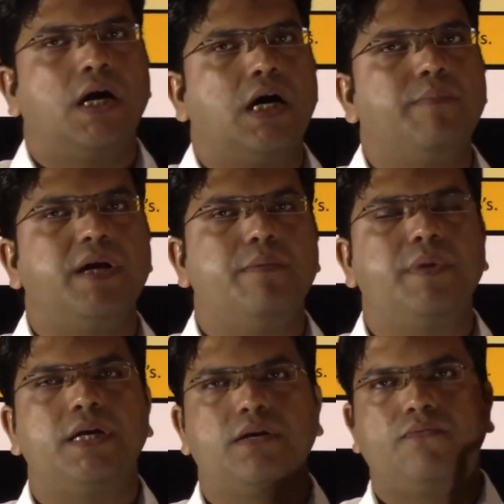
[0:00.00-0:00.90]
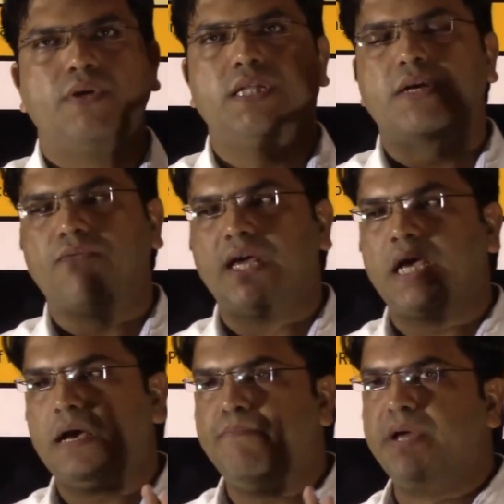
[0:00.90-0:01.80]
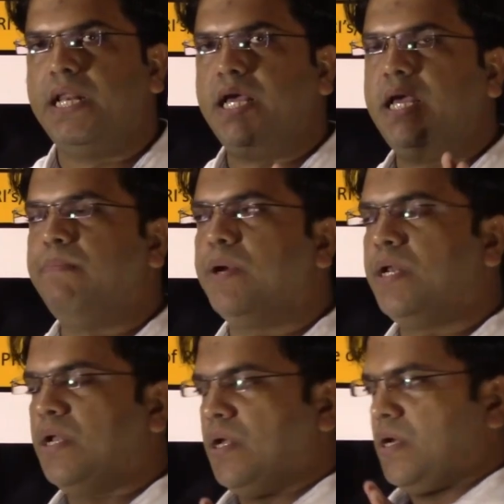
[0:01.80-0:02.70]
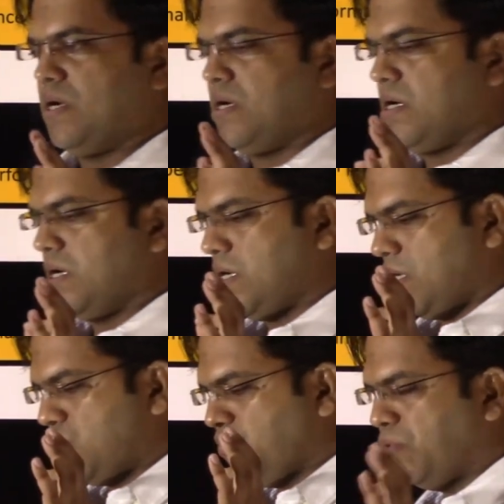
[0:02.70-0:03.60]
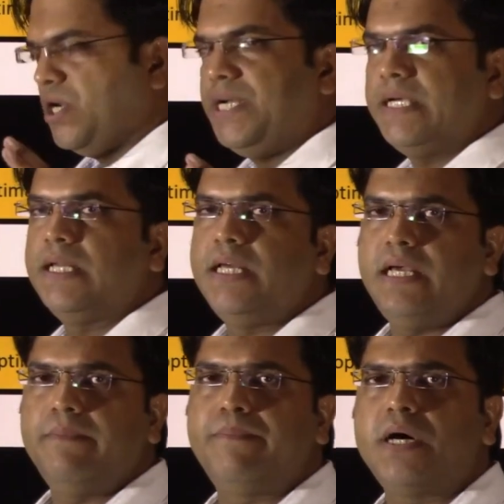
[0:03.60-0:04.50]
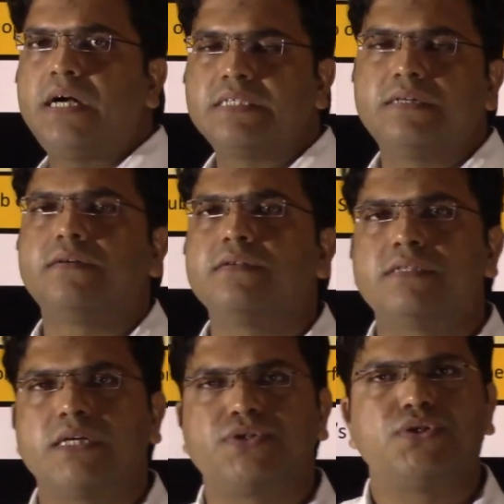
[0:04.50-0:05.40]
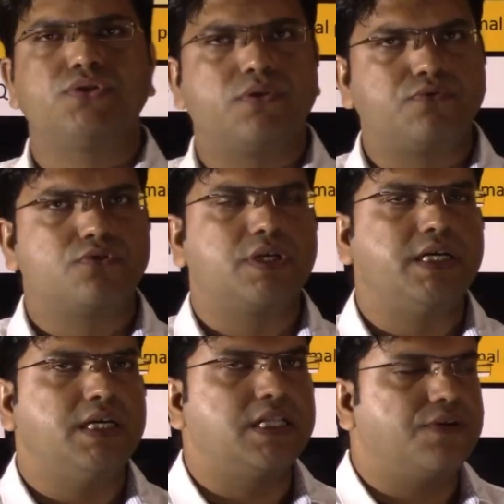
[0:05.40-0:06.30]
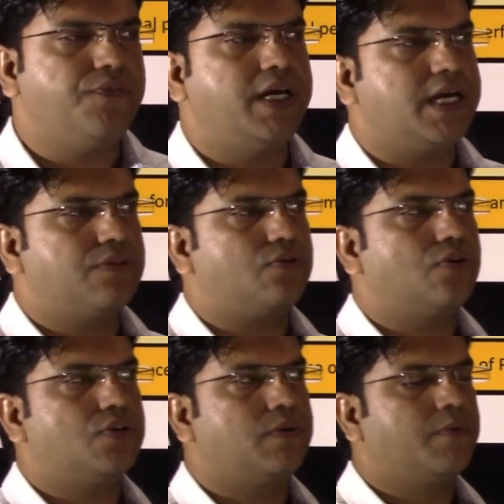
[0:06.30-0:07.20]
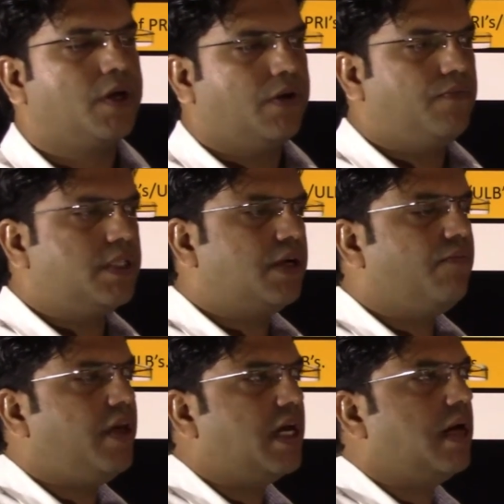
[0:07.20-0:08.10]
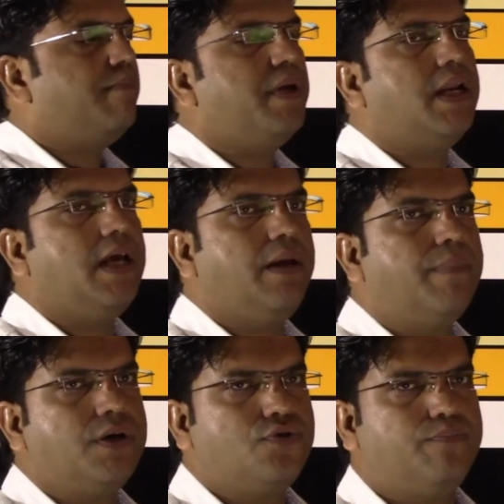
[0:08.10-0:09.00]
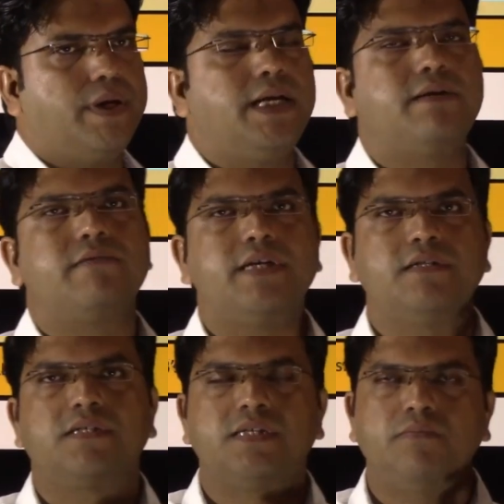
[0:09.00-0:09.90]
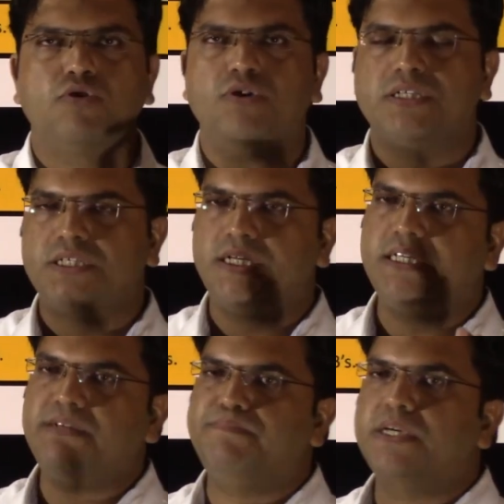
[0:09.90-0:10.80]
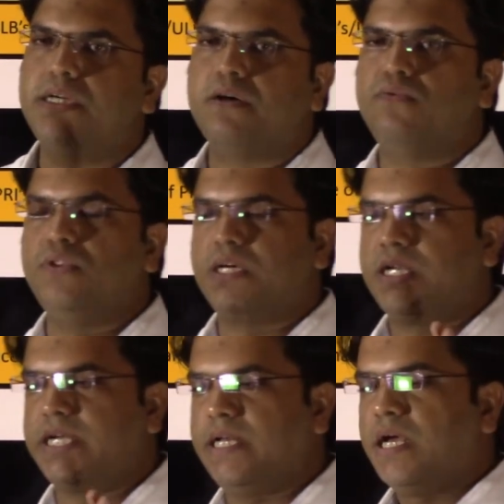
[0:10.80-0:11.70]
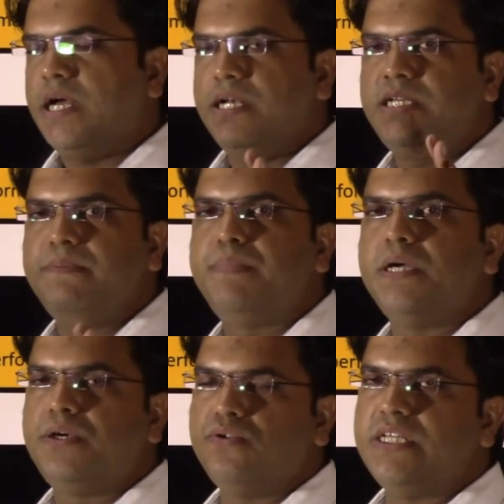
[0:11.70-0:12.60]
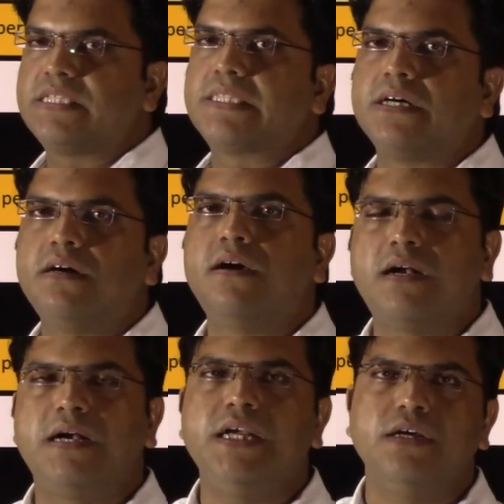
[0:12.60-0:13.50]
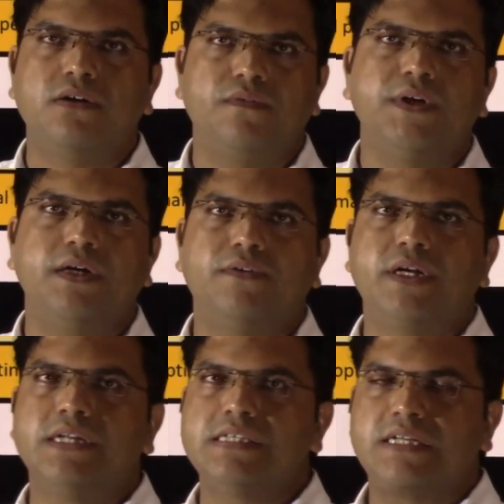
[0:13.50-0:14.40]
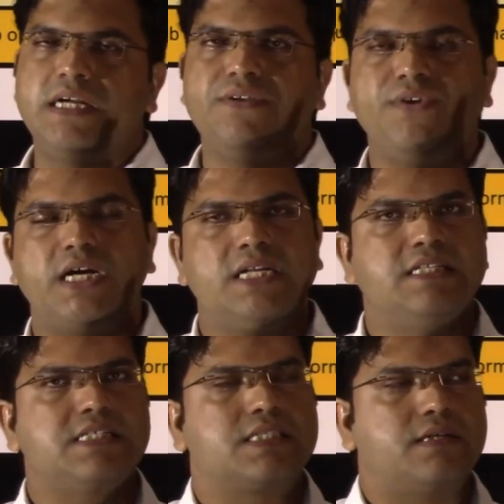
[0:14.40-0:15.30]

amendment, whether we have been able to politically empower certain sections of society that we had thought of, whether we have been able to penetrate this democracy deeper down the line, deeper to this third tier of governance, right? We had this